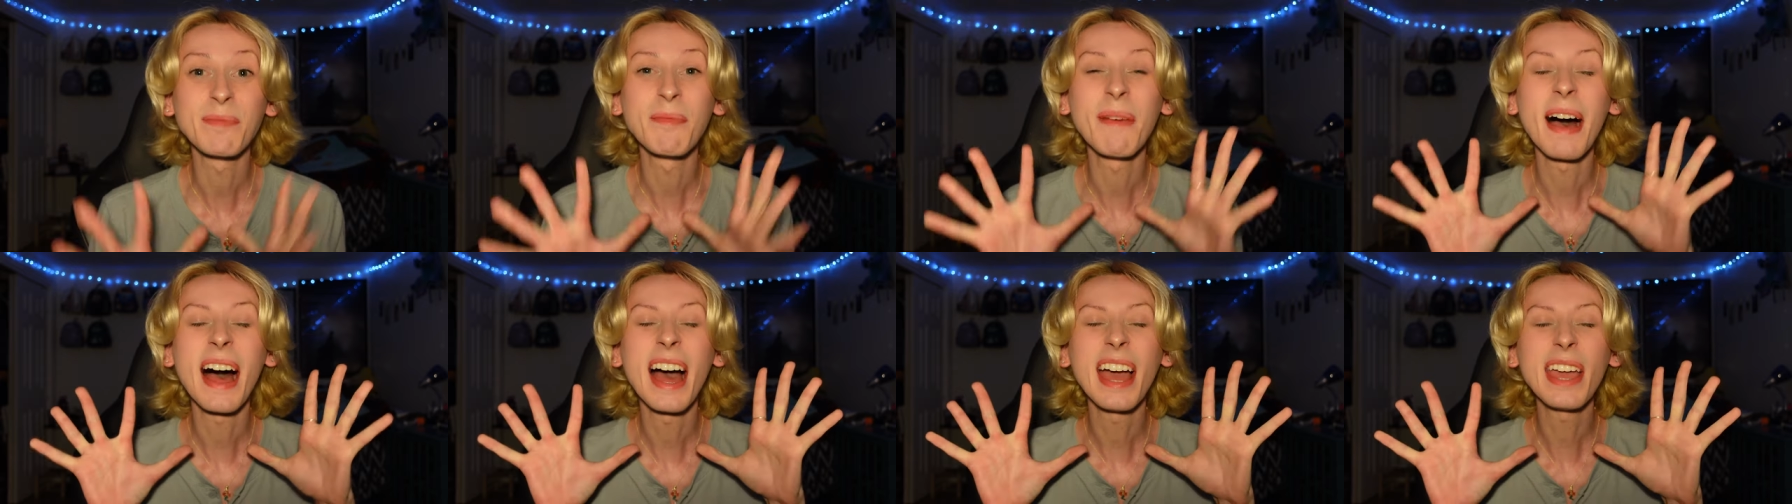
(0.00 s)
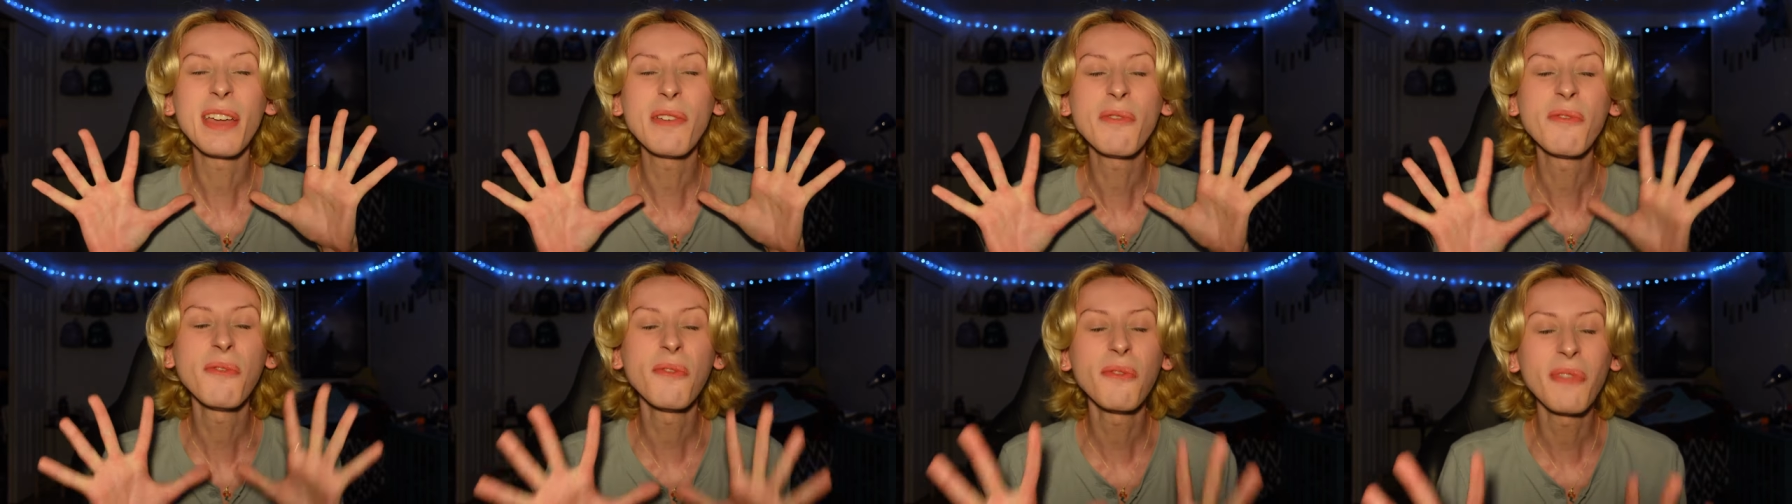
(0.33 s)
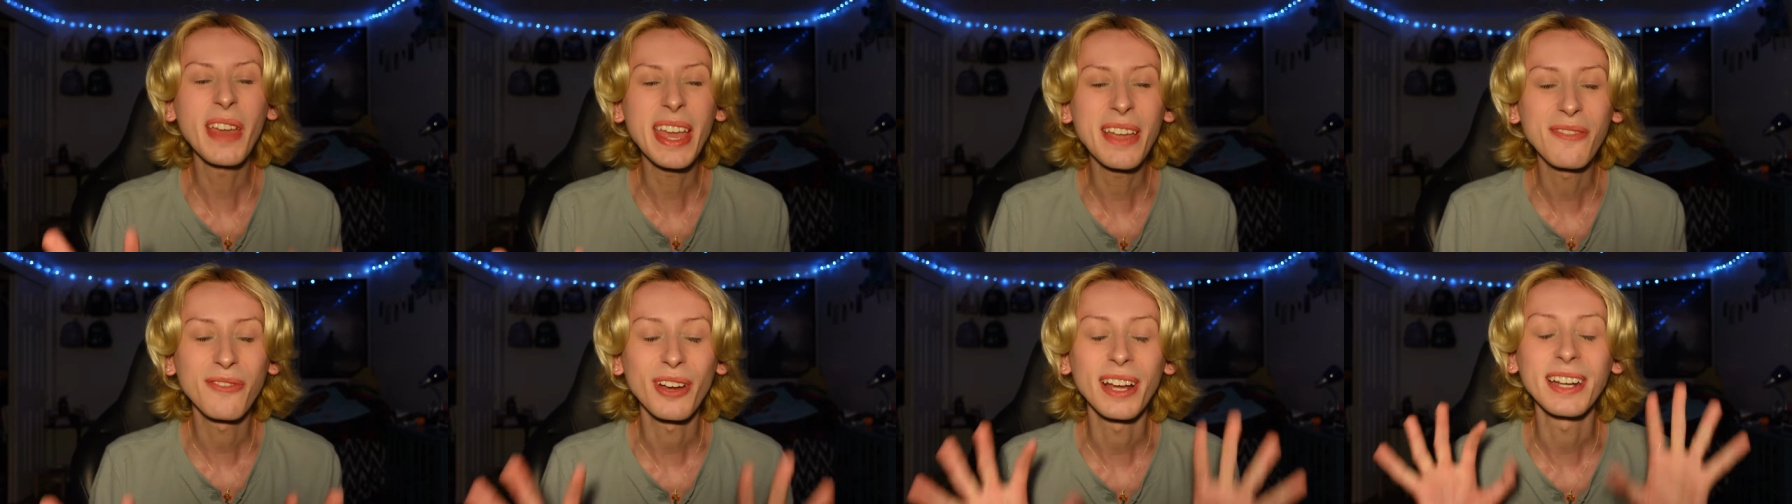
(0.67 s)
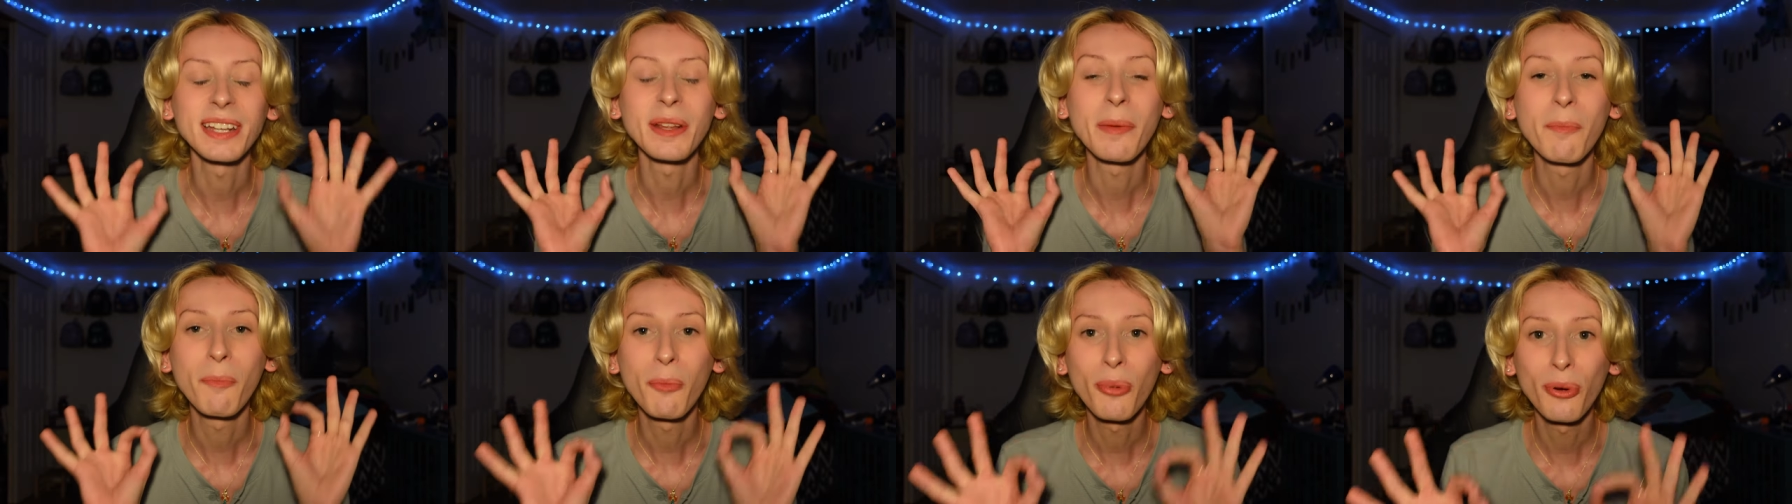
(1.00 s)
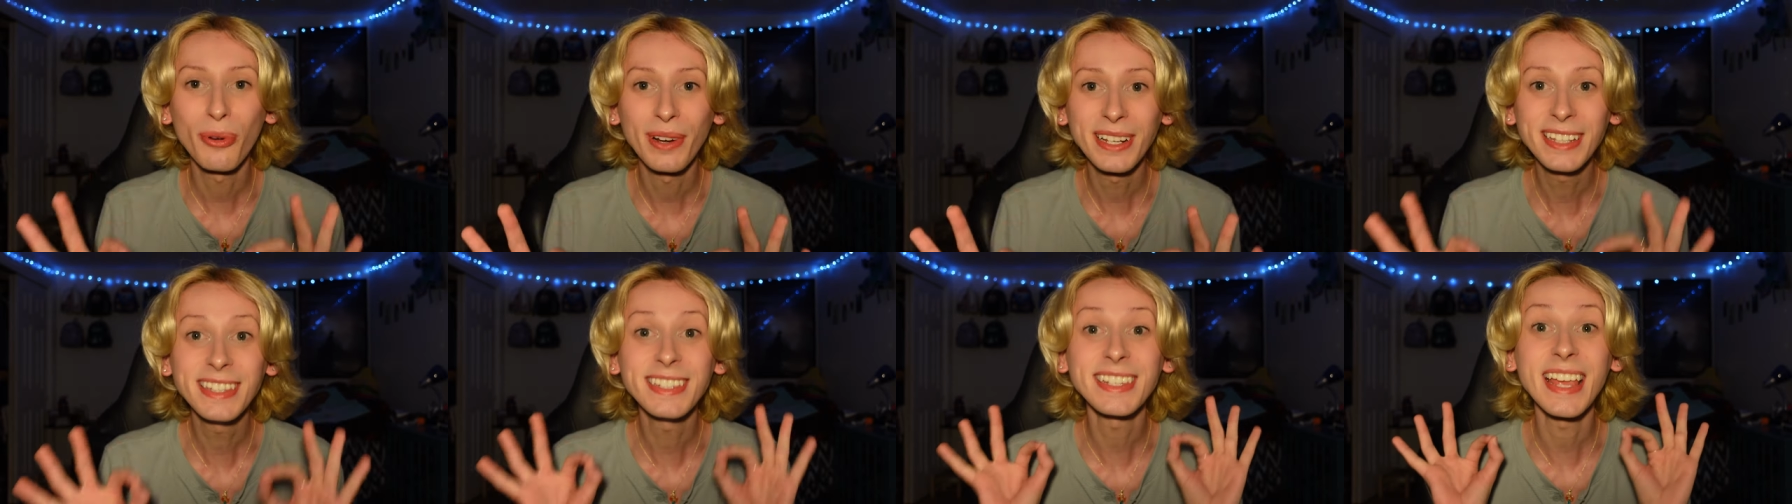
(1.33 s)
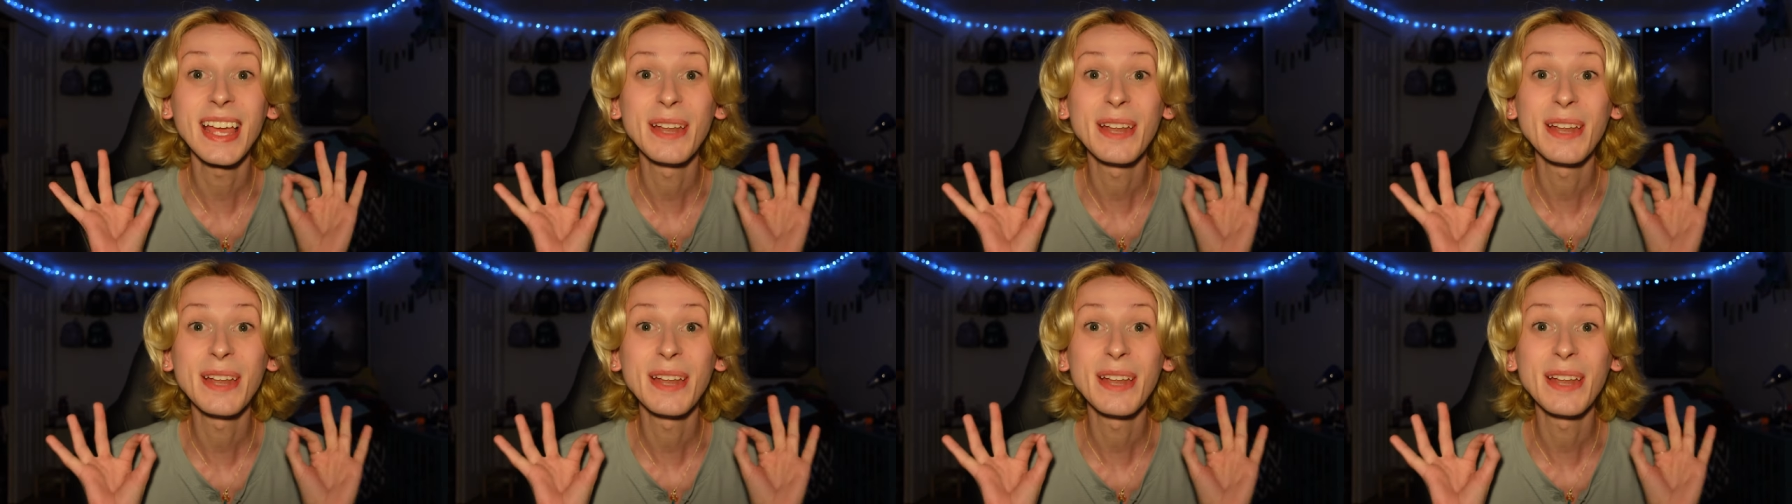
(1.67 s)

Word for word: my favorite prince